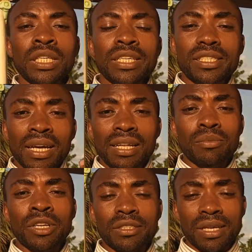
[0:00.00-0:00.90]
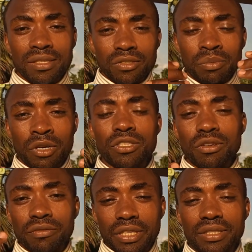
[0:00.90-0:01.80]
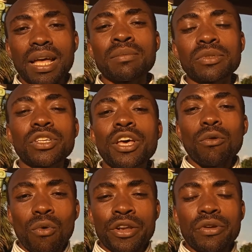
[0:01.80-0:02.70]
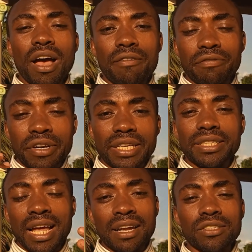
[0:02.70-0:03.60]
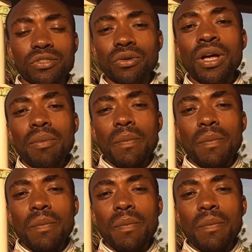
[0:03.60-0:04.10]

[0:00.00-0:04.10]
it's gonna demonetize you most of the times when you have really done so.